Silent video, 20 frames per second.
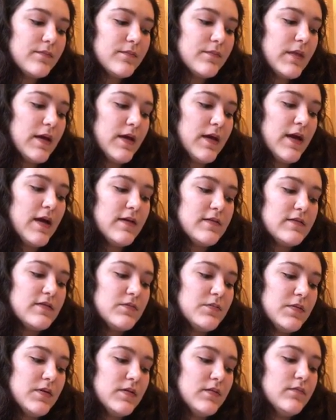it has to
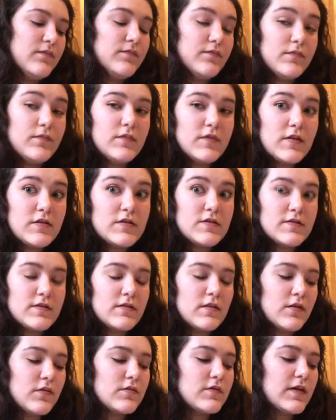be, such as the
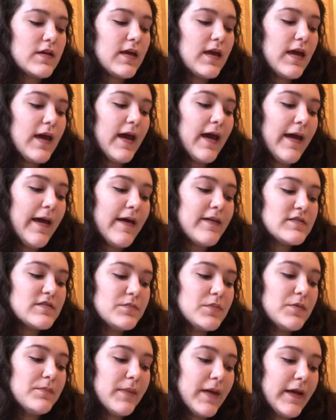notes, it has to
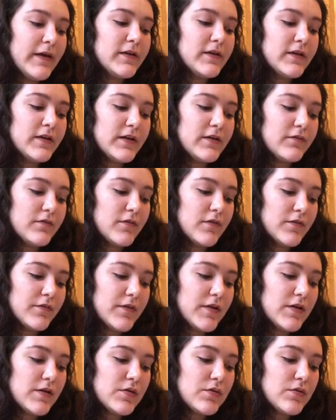be manually
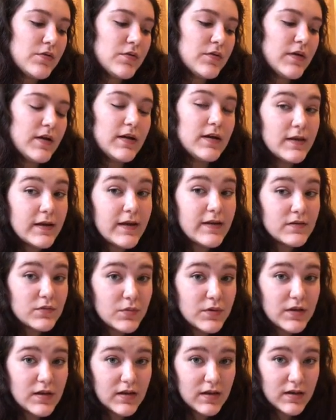reviewed, and that's
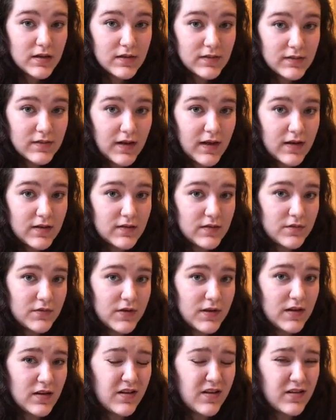what takes a
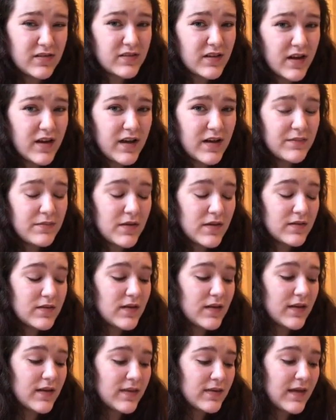really long time, the
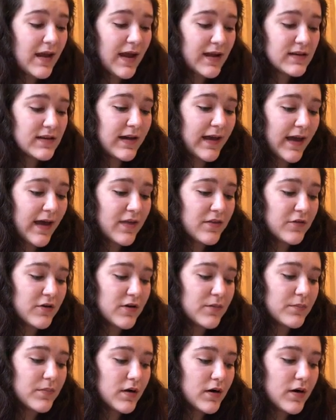data
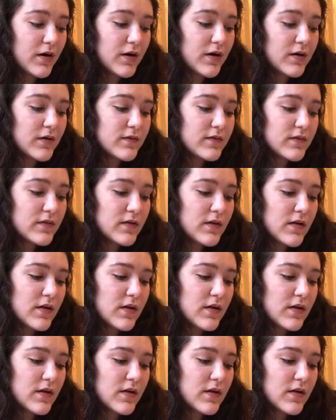gathering parts.